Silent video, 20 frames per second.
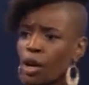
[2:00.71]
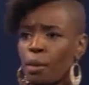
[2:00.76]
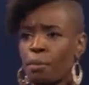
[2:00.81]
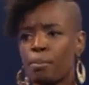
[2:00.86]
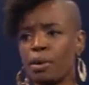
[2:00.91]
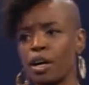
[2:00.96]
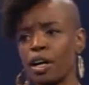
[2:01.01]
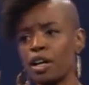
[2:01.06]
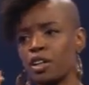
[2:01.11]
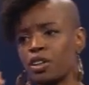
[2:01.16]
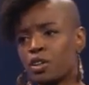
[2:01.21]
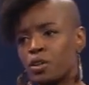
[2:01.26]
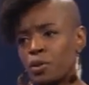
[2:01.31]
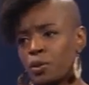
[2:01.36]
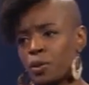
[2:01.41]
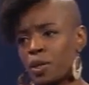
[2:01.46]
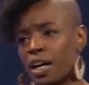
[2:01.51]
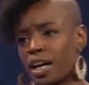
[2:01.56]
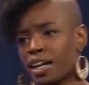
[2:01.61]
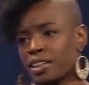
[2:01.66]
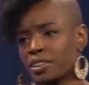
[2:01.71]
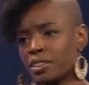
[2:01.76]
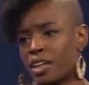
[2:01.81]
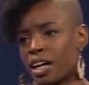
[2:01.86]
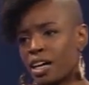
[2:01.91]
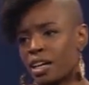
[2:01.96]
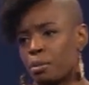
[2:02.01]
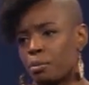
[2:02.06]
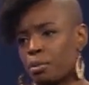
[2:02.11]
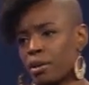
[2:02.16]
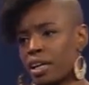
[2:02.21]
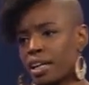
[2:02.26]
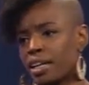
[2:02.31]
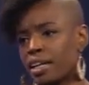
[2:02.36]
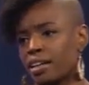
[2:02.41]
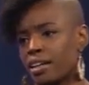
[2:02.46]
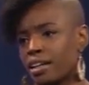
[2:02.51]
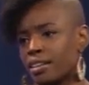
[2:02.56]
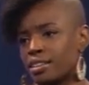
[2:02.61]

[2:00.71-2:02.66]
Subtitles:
but you guys are kind of breaking that